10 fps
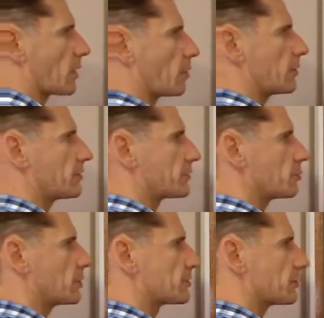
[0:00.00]
Well,
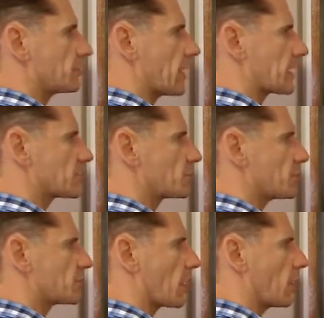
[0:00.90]
with that
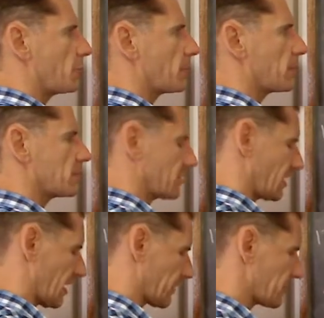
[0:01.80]
switch open,
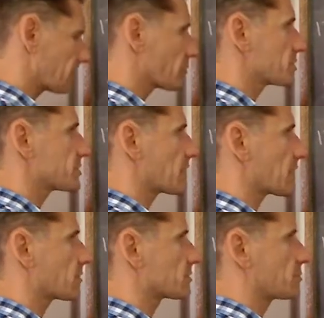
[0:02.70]
I think for the
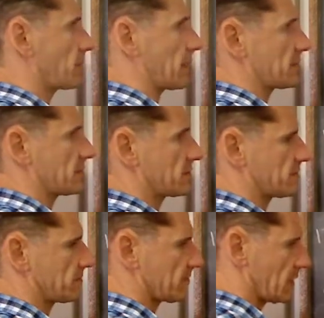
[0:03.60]
sake of space,
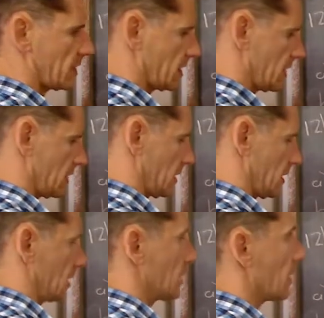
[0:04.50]

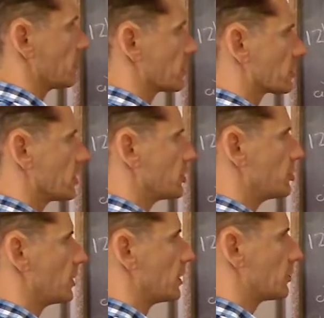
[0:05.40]
I'm not going to do it.